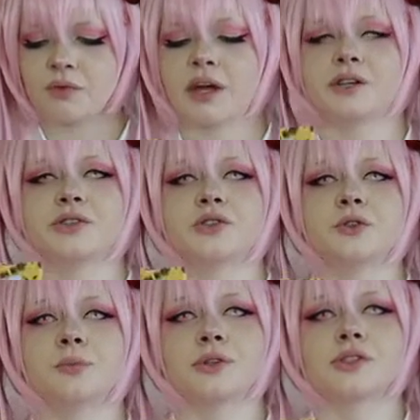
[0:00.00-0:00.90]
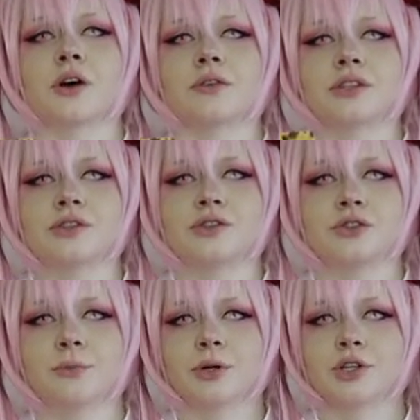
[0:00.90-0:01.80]
That is super soft and
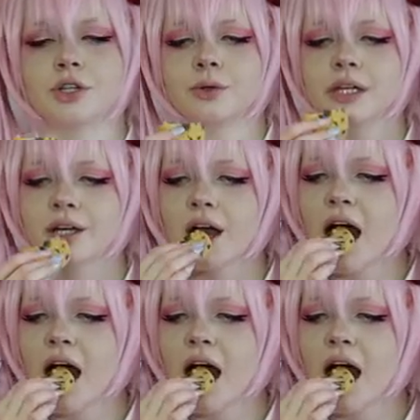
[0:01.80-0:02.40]
super chewy.